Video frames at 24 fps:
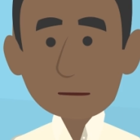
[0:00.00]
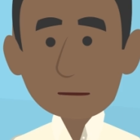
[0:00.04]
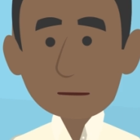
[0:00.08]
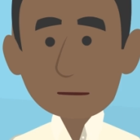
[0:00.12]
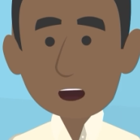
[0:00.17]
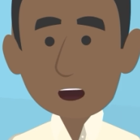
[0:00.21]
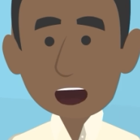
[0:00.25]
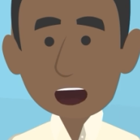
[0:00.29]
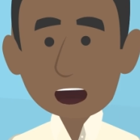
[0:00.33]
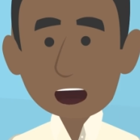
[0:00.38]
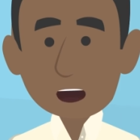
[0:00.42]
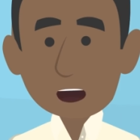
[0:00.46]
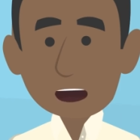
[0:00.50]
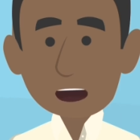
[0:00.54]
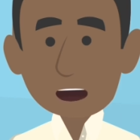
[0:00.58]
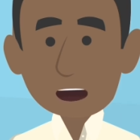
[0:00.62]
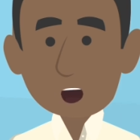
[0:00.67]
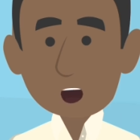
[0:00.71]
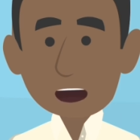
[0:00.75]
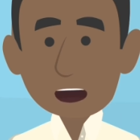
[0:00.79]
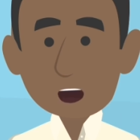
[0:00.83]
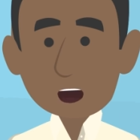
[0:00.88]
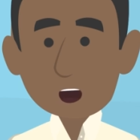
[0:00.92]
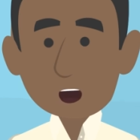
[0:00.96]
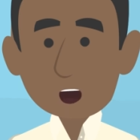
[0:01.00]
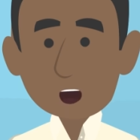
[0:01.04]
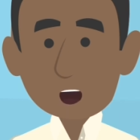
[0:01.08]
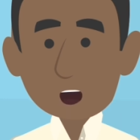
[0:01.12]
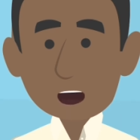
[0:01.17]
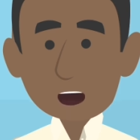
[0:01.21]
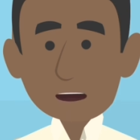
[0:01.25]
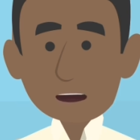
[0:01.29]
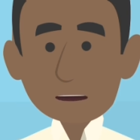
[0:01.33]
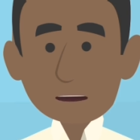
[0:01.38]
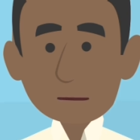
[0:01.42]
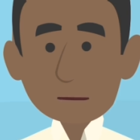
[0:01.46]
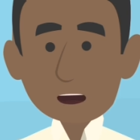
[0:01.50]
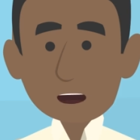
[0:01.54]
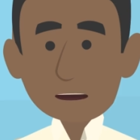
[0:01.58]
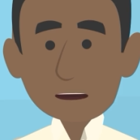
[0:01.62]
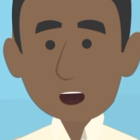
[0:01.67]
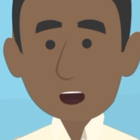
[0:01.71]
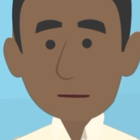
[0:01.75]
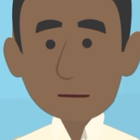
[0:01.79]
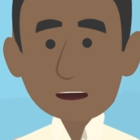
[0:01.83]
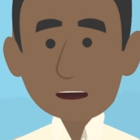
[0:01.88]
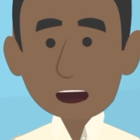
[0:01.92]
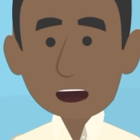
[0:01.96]
they are using knowledge as
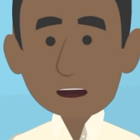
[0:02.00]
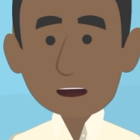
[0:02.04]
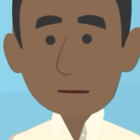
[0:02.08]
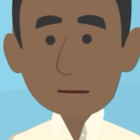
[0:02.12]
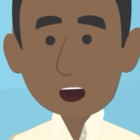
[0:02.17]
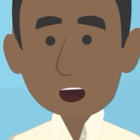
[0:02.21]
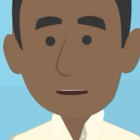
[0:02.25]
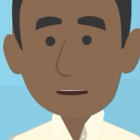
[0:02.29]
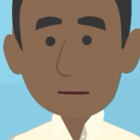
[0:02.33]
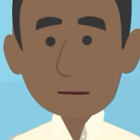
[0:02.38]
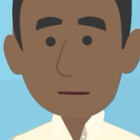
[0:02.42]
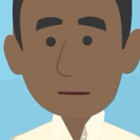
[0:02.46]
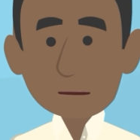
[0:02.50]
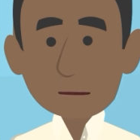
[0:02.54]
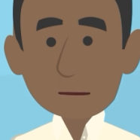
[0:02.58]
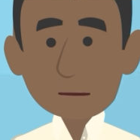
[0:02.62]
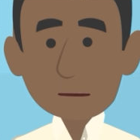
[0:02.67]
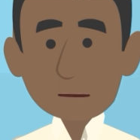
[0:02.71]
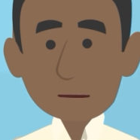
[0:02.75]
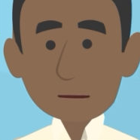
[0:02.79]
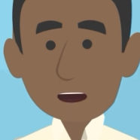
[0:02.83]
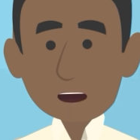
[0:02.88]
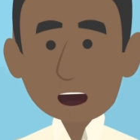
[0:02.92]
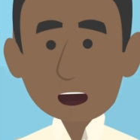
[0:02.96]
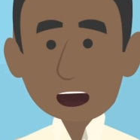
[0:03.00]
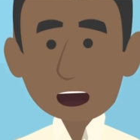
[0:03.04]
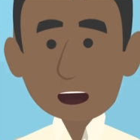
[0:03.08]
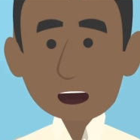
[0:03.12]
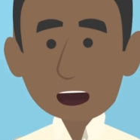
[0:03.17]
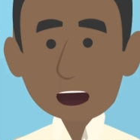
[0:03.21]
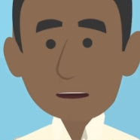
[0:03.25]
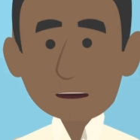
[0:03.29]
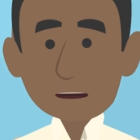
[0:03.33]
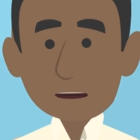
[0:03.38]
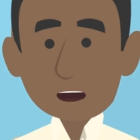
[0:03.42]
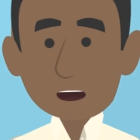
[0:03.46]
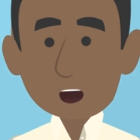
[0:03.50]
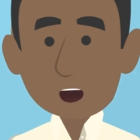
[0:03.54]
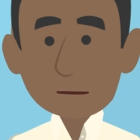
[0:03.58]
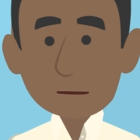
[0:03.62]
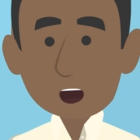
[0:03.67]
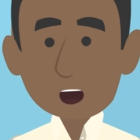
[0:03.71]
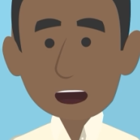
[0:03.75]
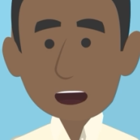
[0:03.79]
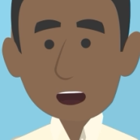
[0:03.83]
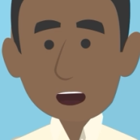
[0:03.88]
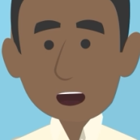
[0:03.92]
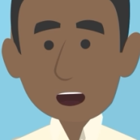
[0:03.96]
the input, the means of
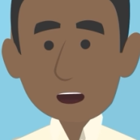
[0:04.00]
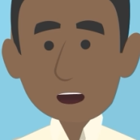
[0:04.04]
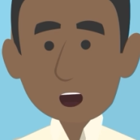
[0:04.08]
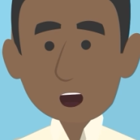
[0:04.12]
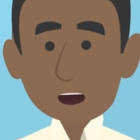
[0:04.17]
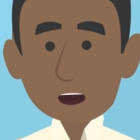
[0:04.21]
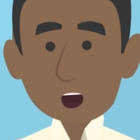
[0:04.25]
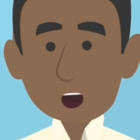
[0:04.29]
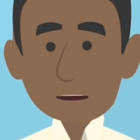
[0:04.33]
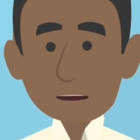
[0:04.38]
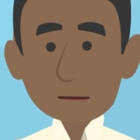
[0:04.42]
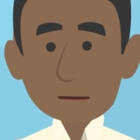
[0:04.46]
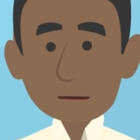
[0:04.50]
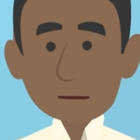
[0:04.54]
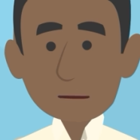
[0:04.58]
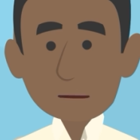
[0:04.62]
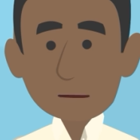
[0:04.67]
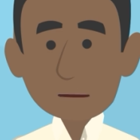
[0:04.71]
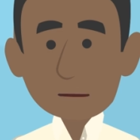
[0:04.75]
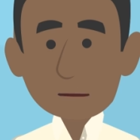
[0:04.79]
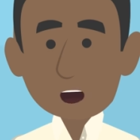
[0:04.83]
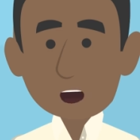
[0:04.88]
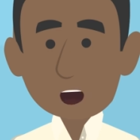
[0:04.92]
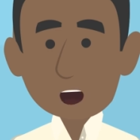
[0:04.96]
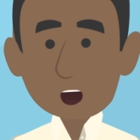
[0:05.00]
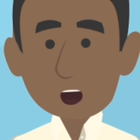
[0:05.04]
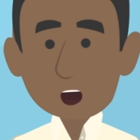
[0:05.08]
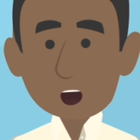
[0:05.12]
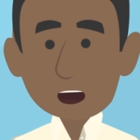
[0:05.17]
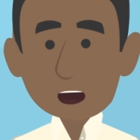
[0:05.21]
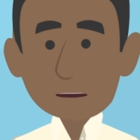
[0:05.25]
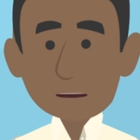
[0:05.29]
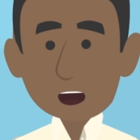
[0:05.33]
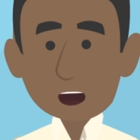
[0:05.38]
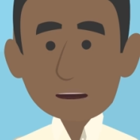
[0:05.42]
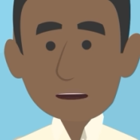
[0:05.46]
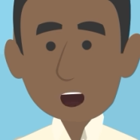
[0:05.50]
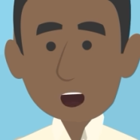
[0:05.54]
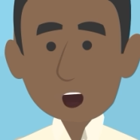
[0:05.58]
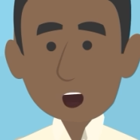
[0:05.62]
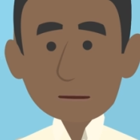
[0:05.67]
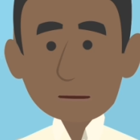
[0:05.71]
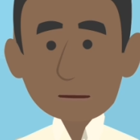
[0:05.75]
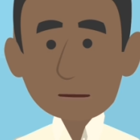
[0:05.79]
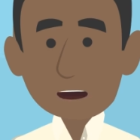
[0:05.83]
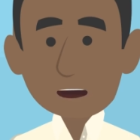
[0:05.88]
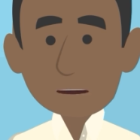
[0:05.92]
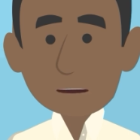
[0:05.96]
achieving the work, and the
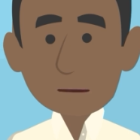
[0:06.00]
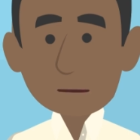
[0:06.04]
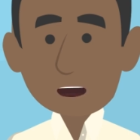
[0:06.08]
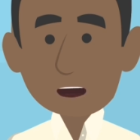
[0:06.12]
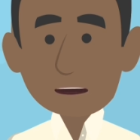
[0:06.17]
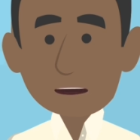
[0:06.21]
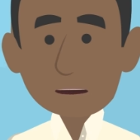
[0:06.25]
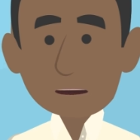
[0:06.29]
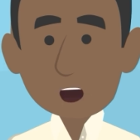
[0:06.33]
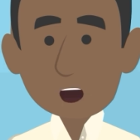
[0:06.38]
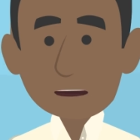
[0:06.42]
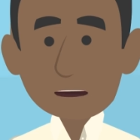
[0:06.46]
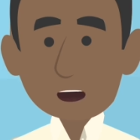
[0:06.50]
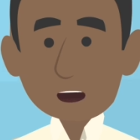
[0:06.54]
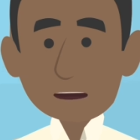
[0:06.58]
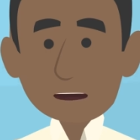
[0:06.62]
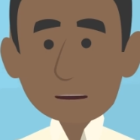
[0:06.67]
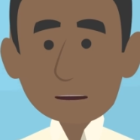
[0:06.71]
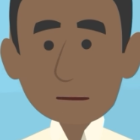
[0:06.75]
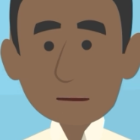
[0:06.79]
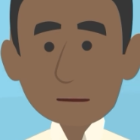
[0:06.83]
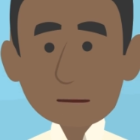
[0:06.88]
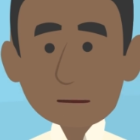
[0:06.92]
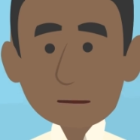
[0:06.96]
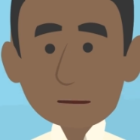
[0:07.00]
ultimate outcome of the work.